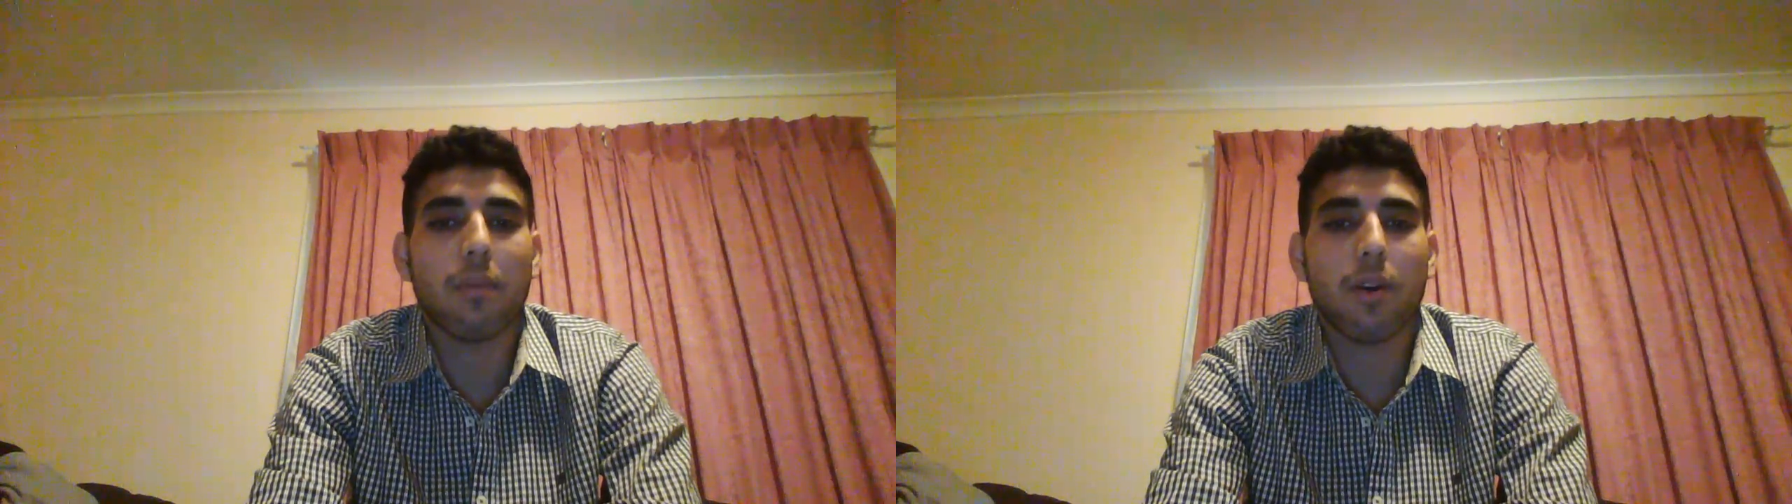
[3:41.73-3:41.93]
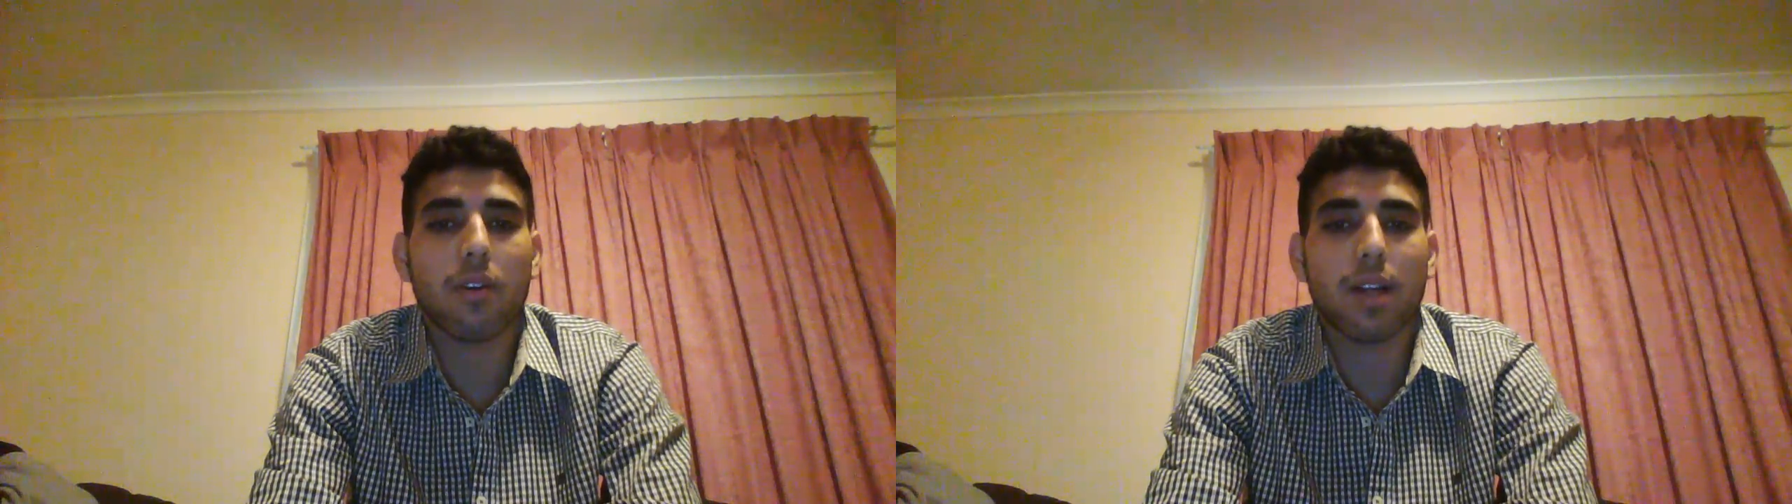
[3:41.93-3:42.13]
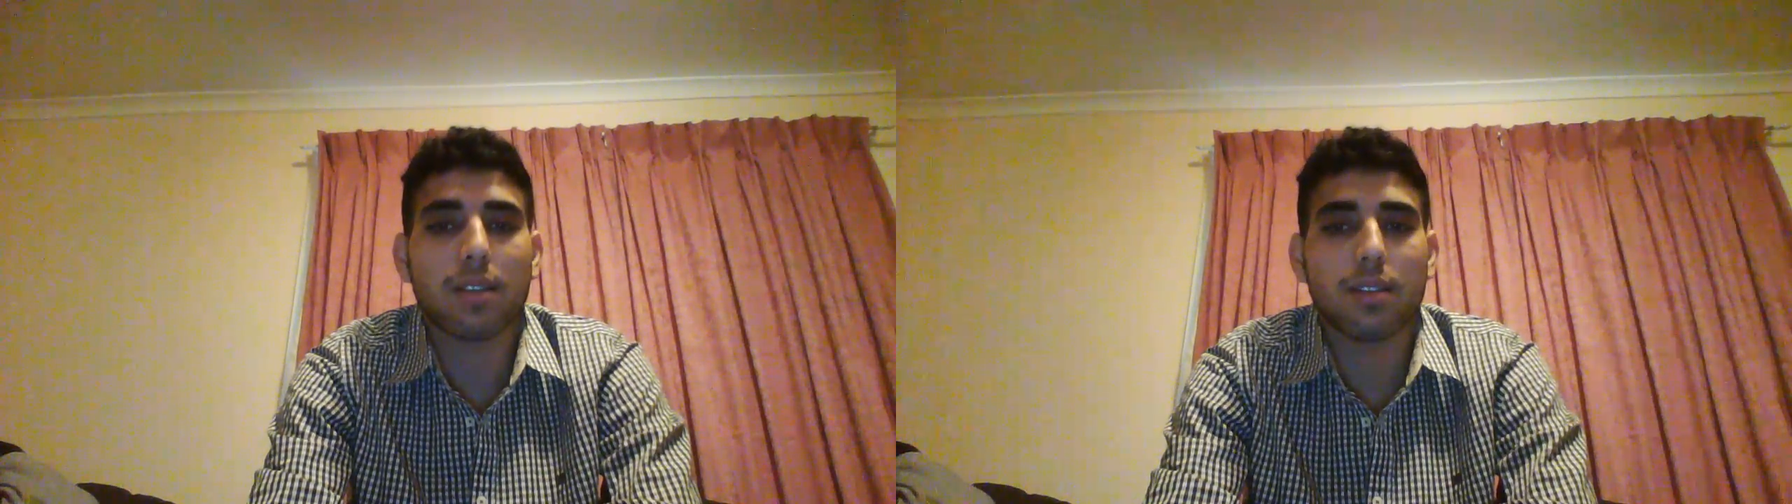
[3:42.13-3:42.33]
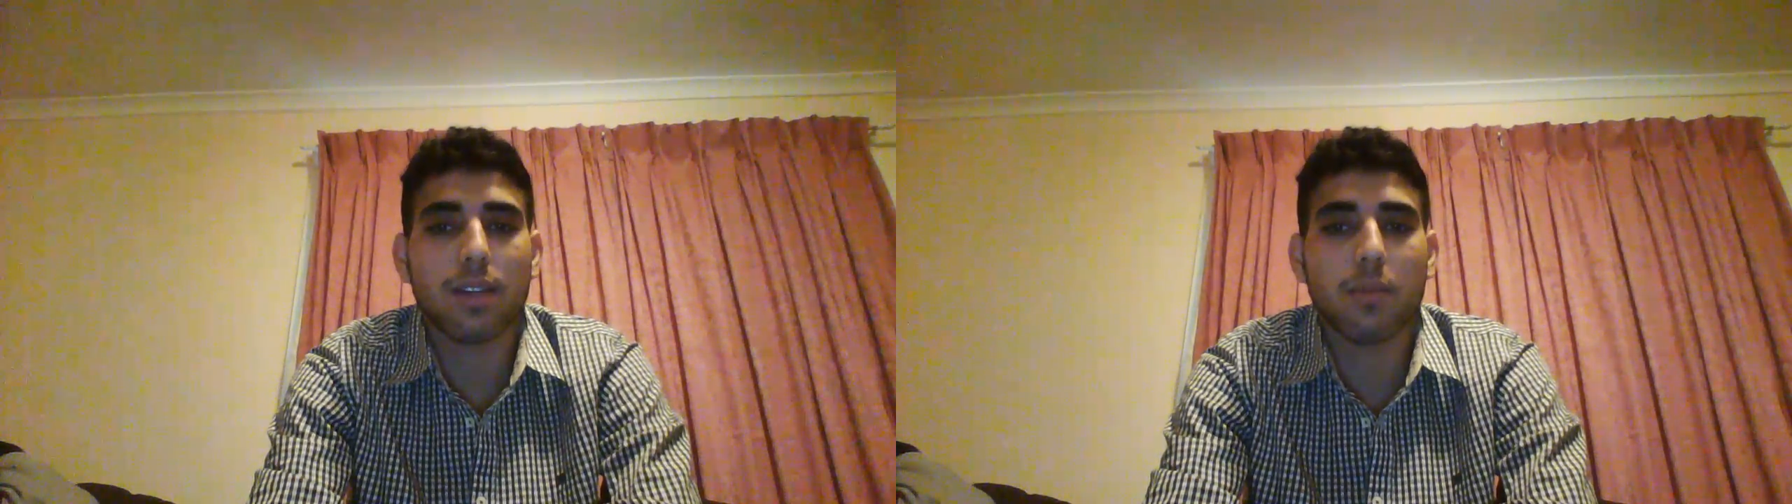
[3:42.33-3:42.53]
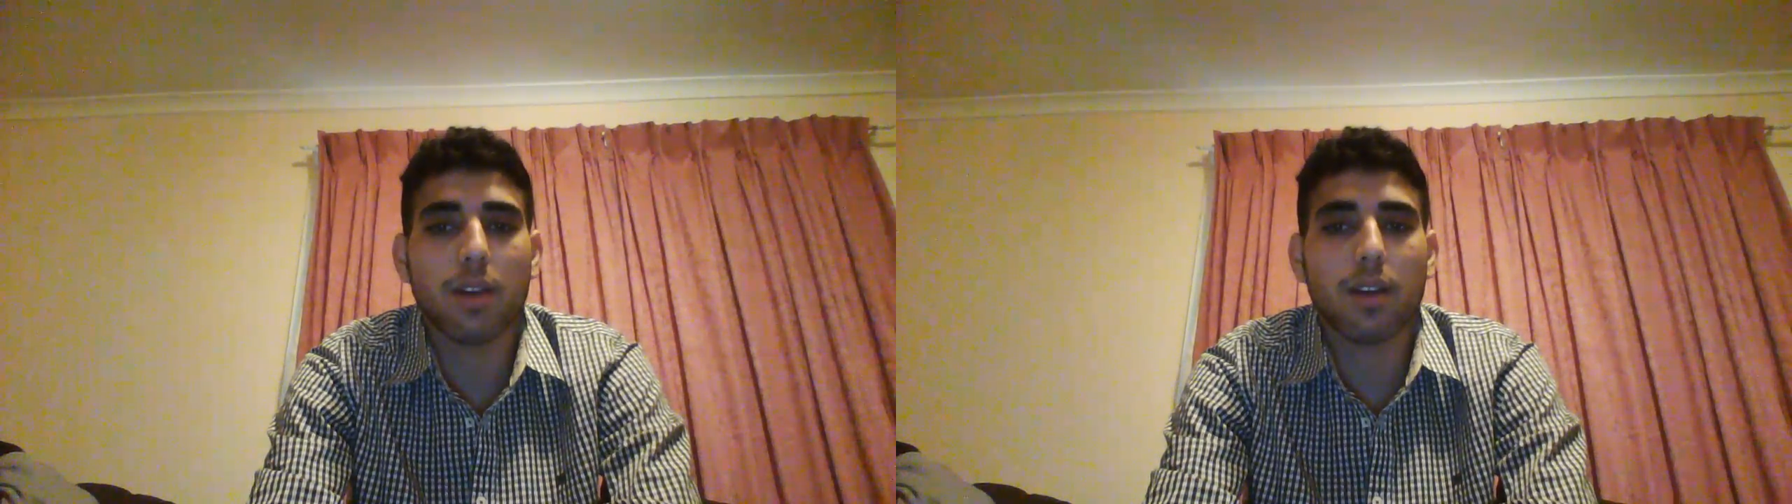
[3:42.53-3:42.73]
about
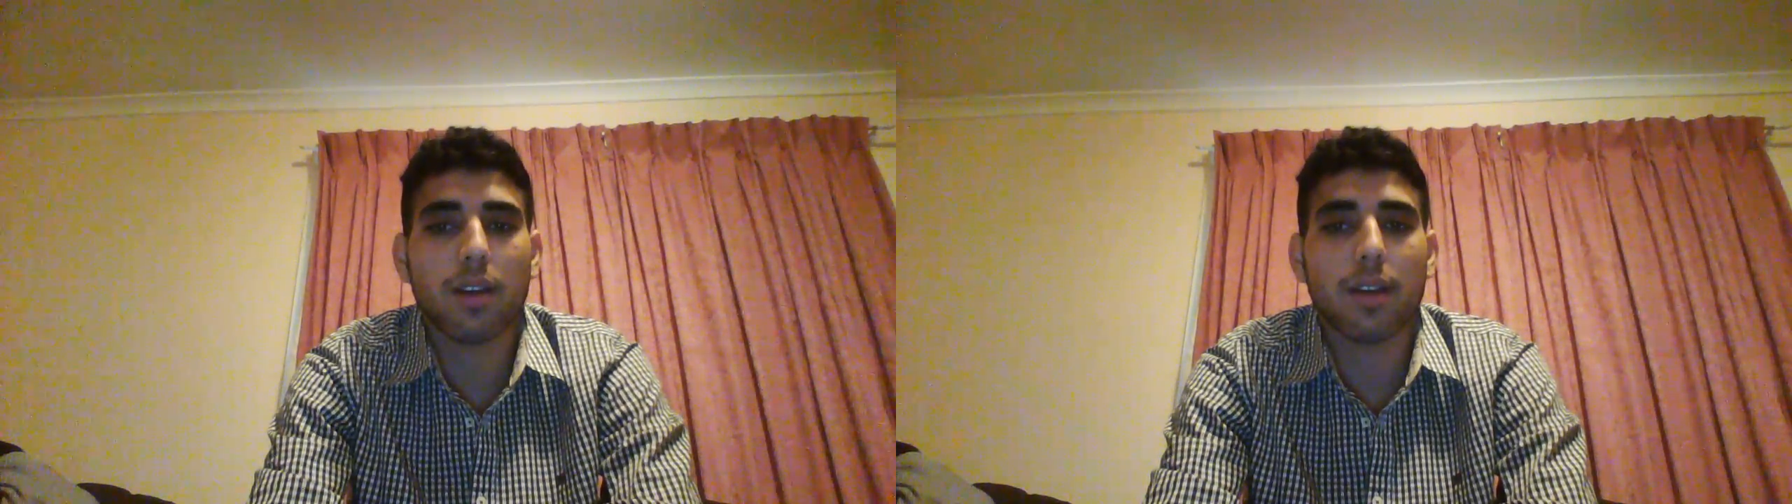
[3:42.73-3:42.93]
LCD monitor,